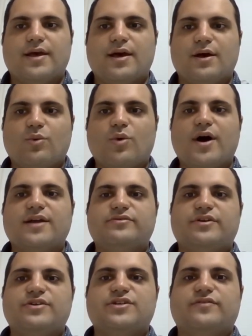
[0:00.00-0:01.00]
A wide
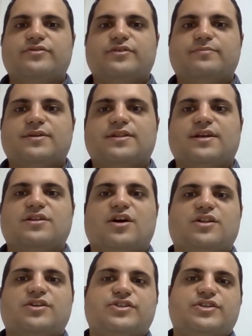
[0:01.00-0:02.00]
range of treatment
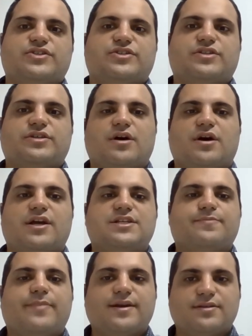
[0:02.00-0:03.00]
technologies are
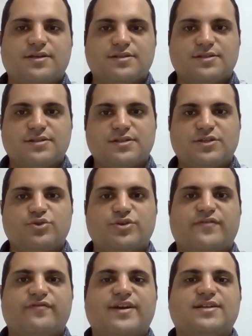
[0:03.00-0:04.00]
expected to
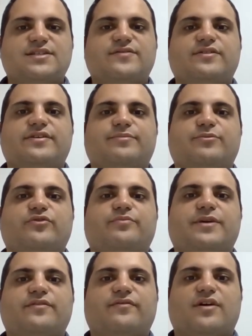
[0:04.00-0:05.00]
effectively remove
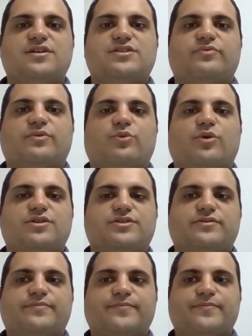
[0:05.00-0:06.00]
PFAS from
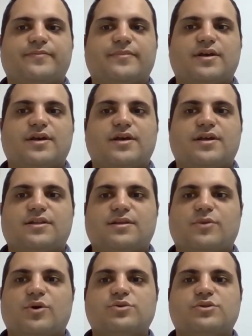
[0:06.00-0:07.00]
water. The
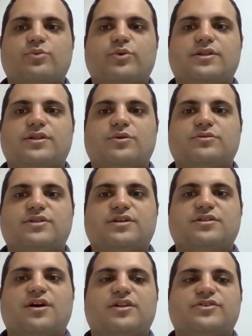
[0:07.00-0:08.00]
most well-known
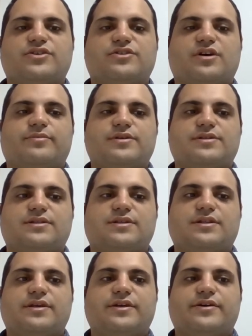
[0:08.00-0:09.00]
technologies are
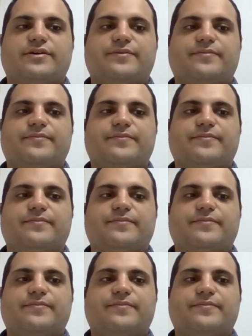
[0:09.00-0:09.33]
presented here.